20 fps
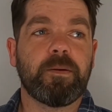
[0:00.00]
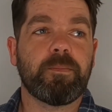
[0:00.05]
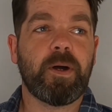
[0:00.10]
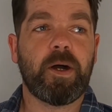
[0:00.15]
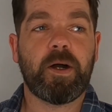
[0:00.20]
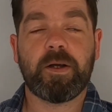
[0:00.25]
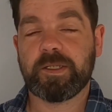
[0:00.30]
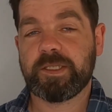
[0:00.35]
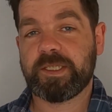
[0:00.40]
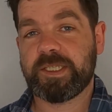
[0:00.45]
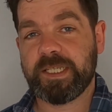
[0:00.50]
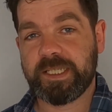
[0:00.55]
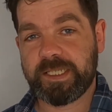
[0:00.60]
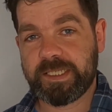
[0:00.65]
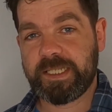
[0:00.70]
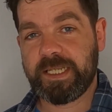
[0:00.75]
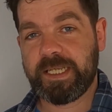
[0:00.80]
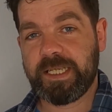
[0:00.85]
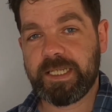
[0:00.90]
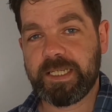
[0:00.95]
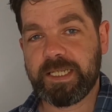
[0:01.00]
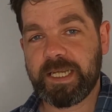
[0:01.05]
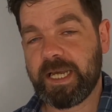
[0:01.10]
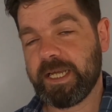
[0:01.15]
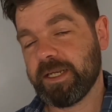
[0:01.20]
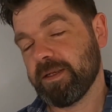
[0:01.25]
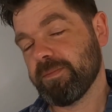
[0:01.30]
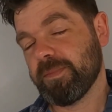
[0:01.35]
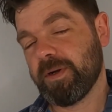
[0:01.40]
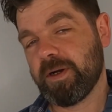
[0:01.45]
Mark 16
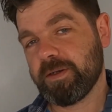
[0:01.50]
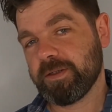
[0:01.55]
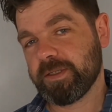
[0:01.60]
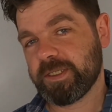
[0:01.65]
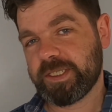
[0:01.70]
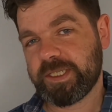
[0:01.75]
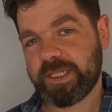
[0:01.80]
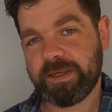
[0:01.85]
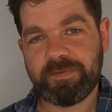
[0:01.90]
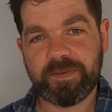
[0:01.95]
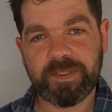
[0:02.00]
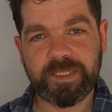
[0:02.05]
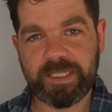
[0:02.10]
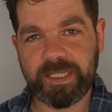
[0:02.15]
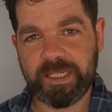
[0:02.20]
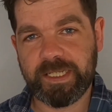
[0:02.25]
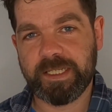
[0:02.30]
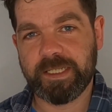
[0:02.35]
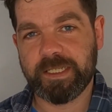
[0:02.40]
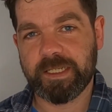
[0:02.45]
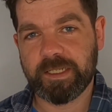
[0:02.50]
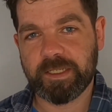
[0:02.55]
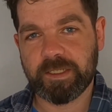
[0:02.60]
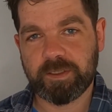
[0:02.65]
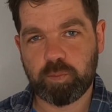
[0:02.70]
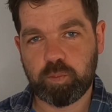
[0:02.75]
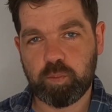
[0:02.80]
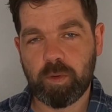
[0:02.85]
and a Mark 17 as